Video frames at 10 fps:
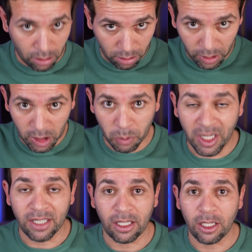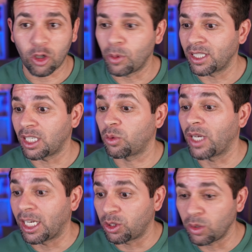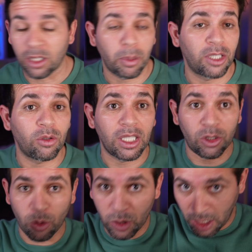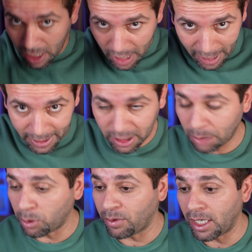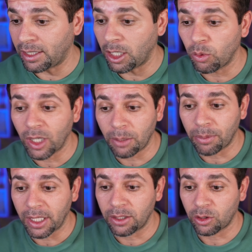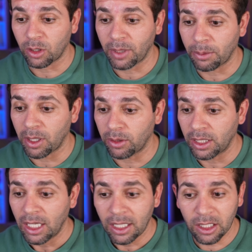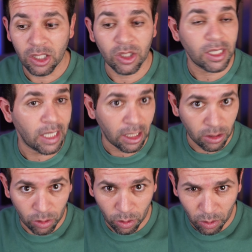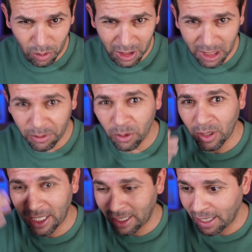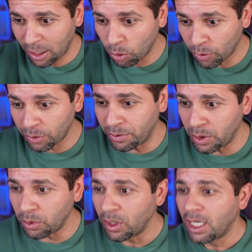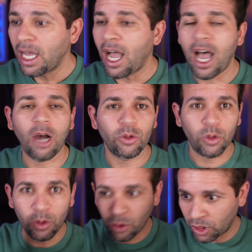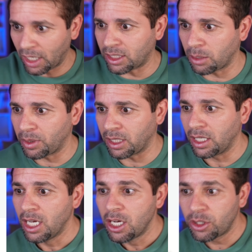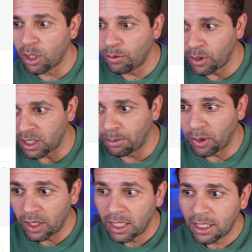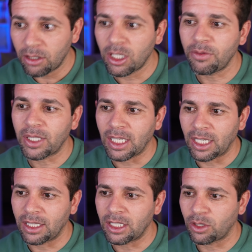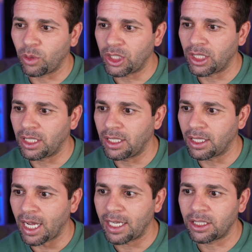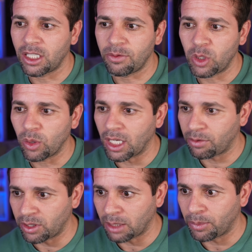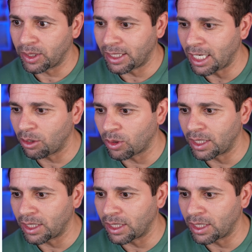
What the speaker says: good experience in e-commerce. That's why I choose it, but you can choose any type of idea you want to brainstorm about it. This is just like to give you like an overview how to use ChatGPT. So, for example, you give it like this question here, and it gives you like, for example, 10